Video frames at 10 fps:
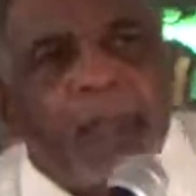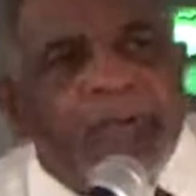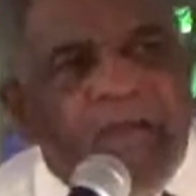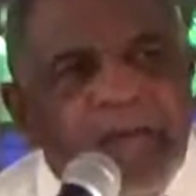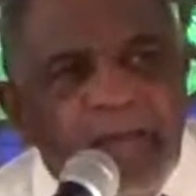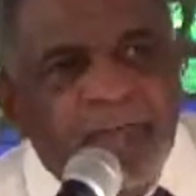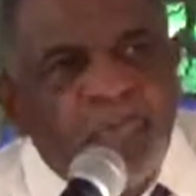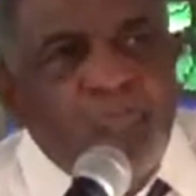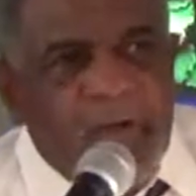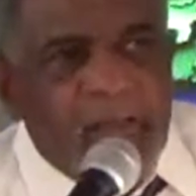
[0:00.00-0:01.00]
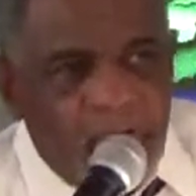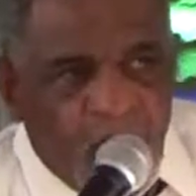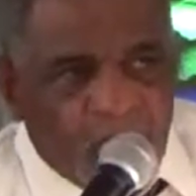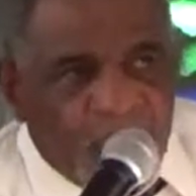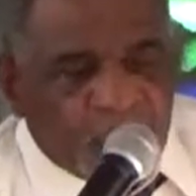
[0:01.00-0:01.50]
I'm glad there ain't too many
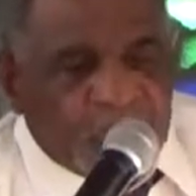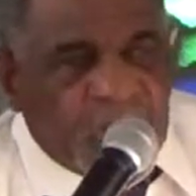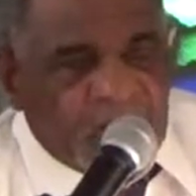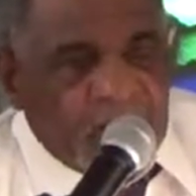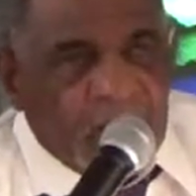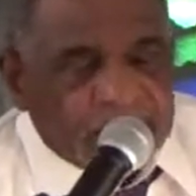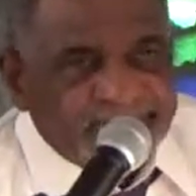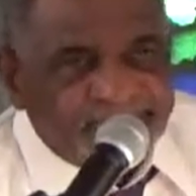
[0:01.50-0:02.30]
young folks here today.